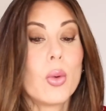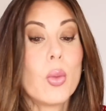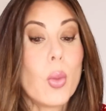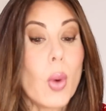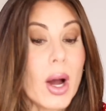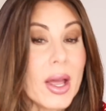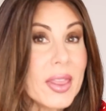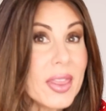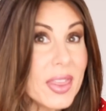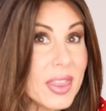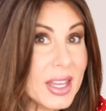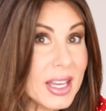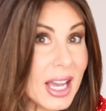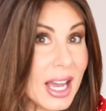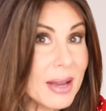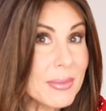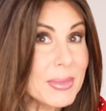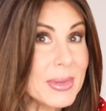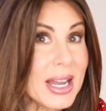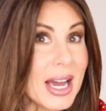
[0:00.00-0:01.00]
One thing
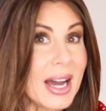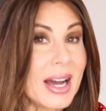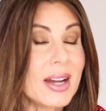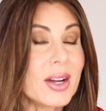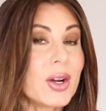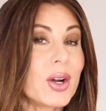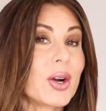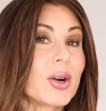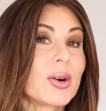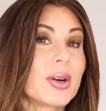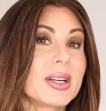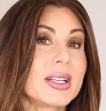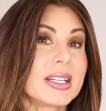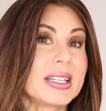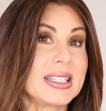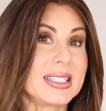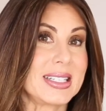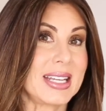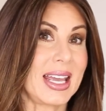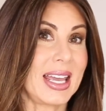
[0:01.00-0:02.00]
I'm not
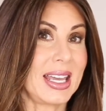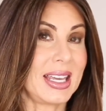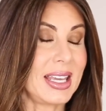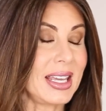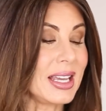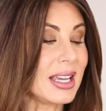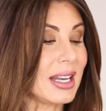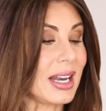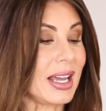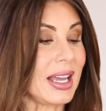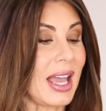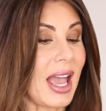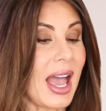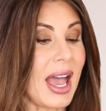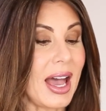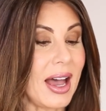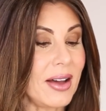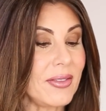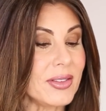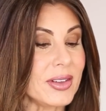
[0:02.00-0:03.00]
currently taking, and I
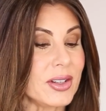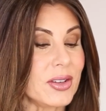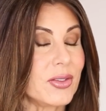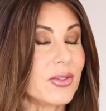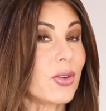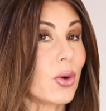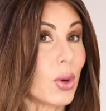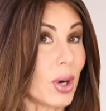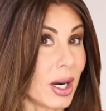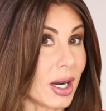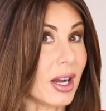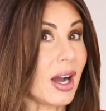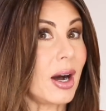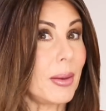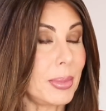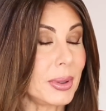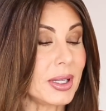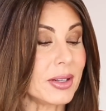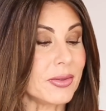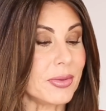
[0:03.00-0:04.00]
haven't for a
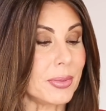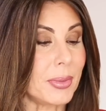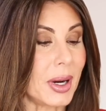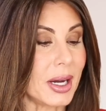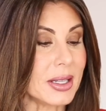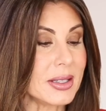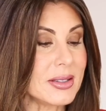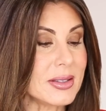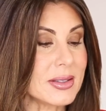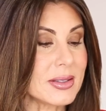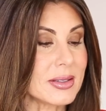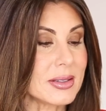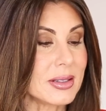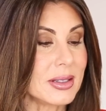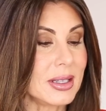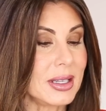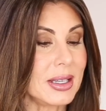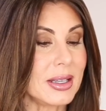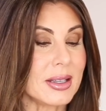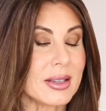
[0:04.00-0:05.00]
couple of months,
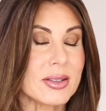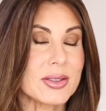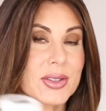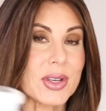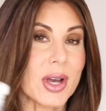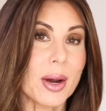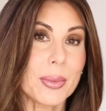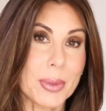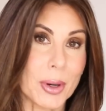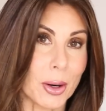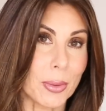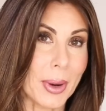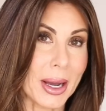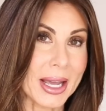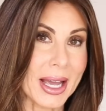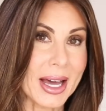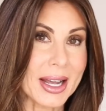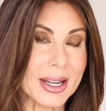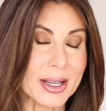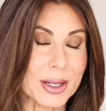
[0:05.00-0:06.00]
is a
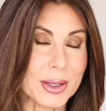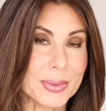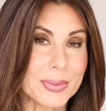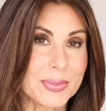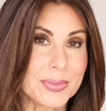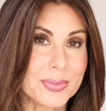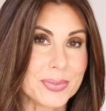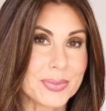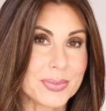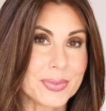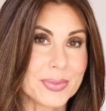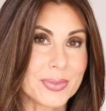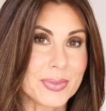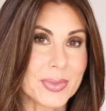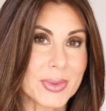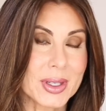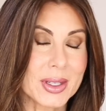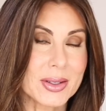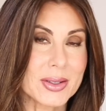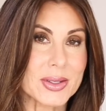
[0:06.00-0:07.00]
probiotic.
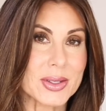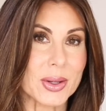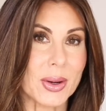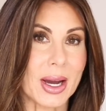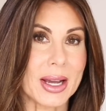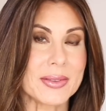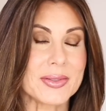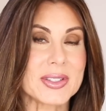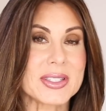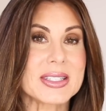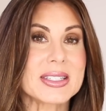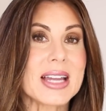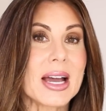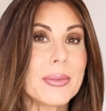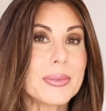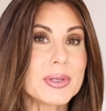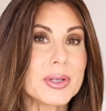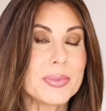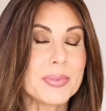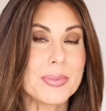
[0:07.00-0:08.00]
So I've
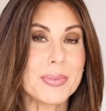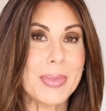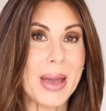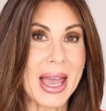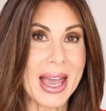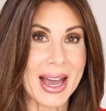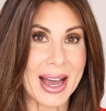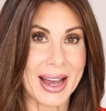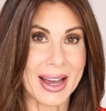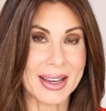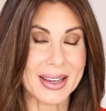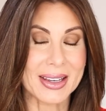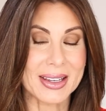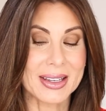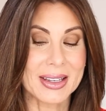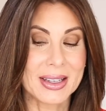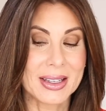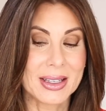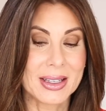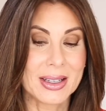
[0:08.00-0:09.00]
stepped
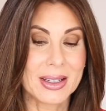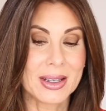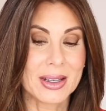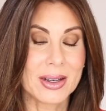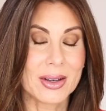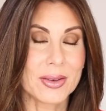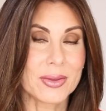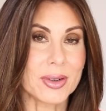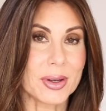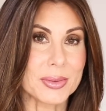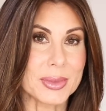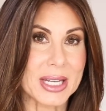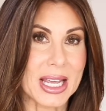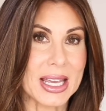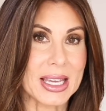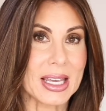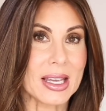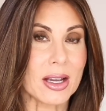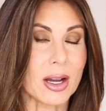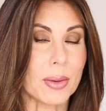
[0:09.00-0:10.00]
back from
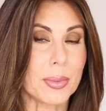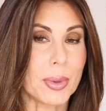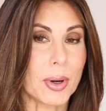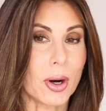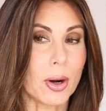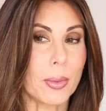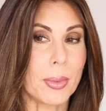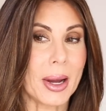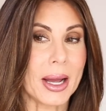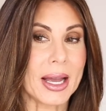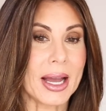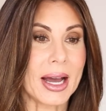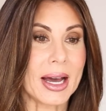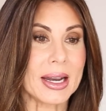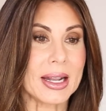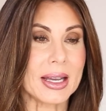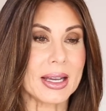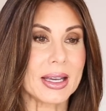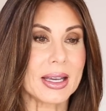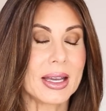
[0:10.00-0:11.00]
taking a
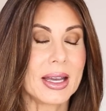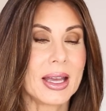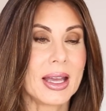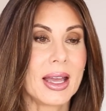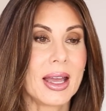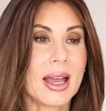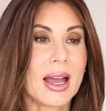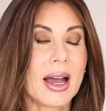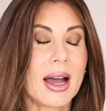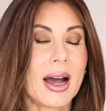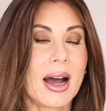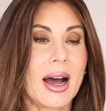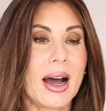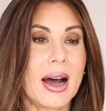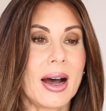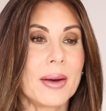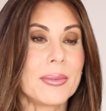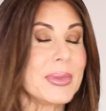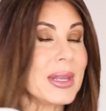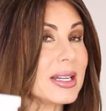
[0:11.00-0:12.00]
probiotic.
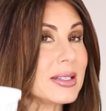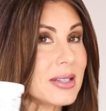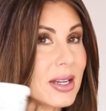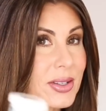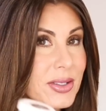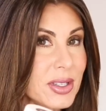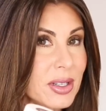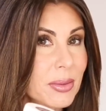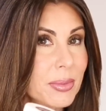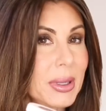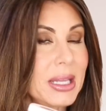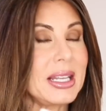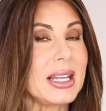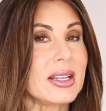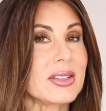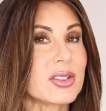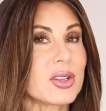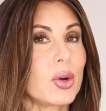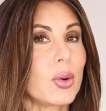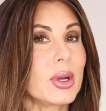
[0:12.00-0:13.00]
That doesn't mean
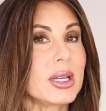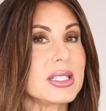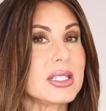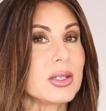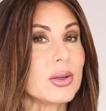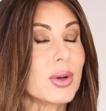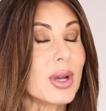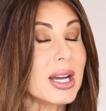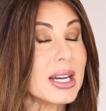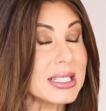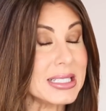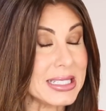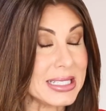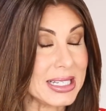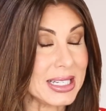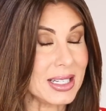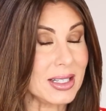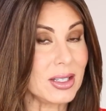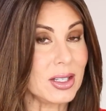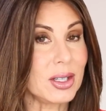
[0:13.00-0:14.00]
that's going to
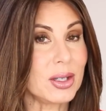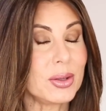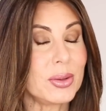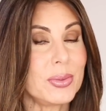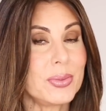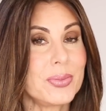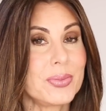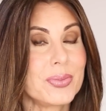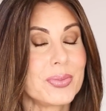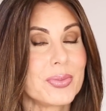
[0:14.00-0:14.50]
continue.